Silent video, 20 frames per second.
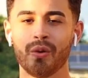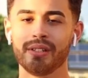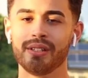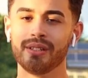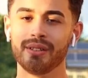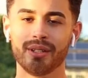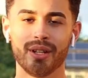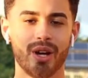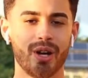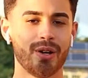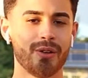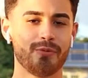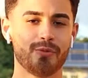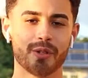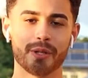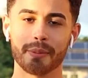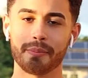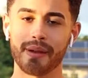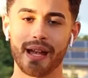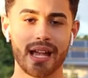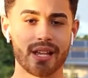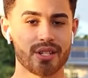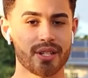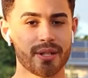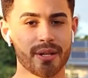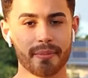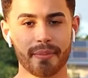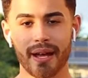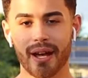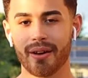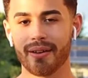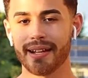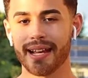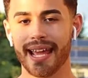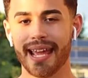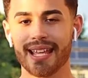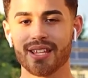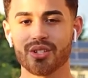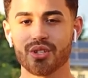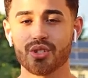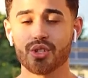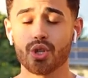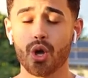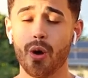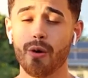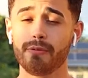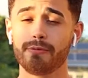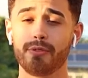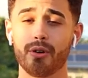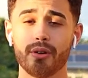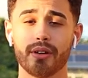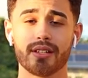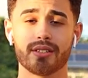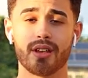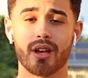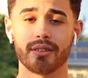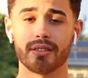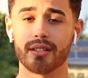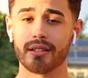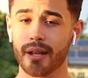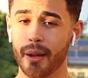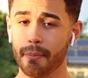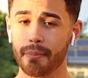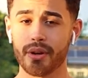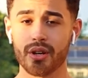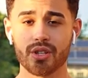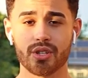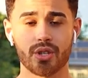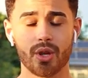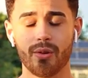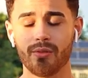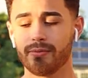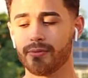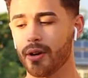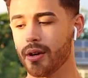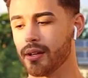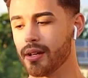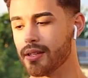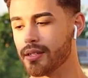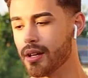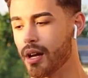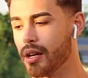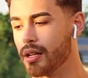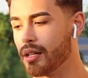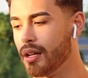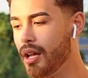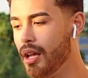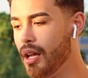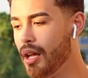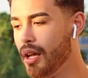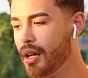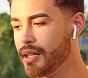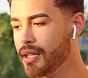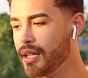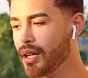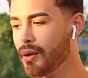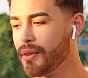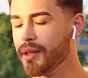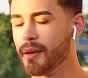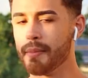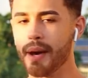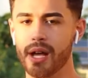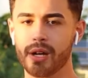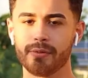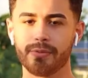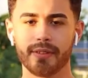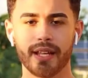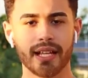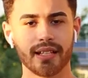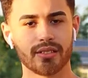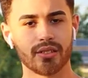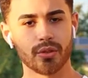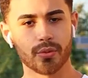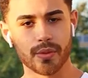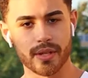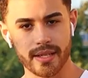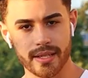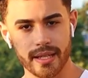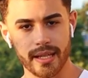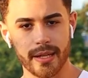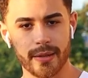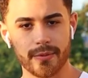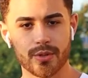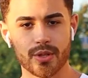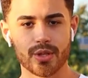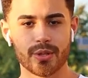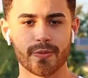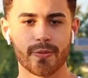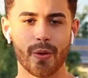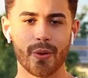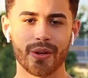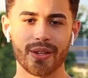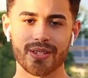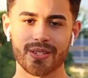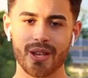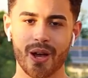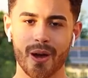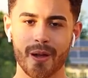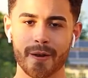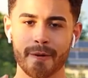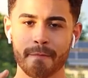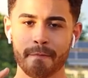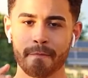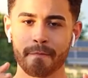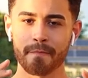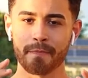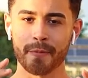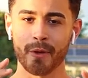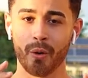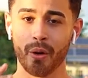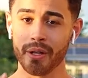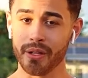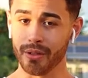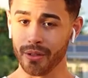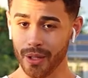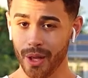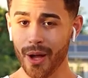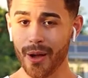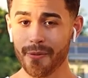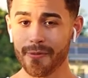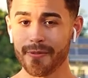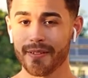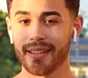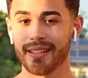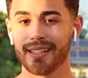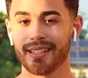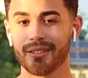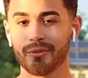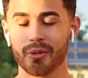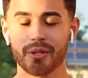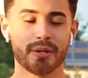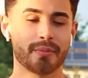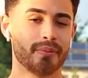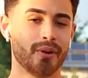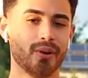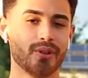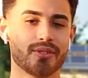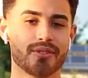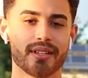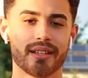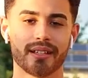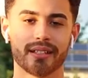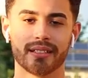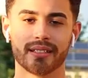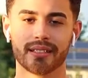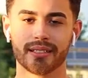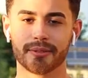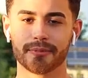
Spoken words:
what you love, what you're passionate about, and just don't focus on the numbers. Don't focus on, the amount of likes you receive. Just focus on what you love and what you're posting.